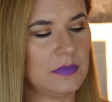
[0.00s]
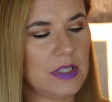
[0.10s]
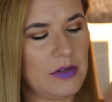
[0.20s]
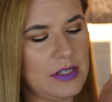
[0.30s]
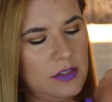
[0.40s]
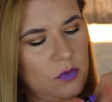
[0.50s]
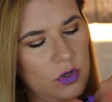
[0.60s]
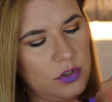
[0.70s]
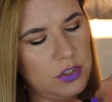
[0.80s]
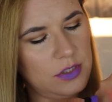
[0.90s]
Now let's
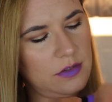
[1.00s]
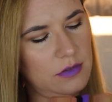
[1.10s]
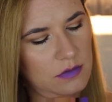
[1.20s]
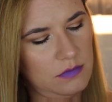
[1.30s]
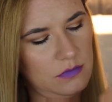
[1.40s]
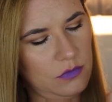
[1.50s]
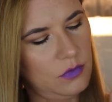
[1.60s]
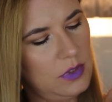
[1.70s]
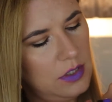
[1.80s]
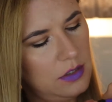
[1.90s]
swatch it.
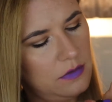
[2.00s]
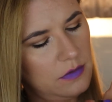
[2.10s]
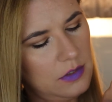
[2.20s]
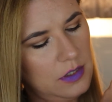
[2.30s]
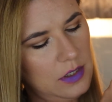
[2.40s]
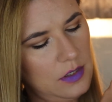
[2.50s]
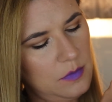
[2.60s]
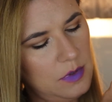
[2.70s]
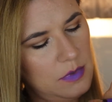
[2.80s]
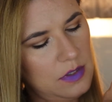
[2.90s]
Where?
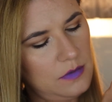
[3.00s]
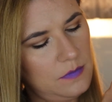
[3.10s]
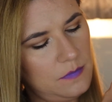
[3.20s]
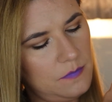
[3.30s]
Here maybe?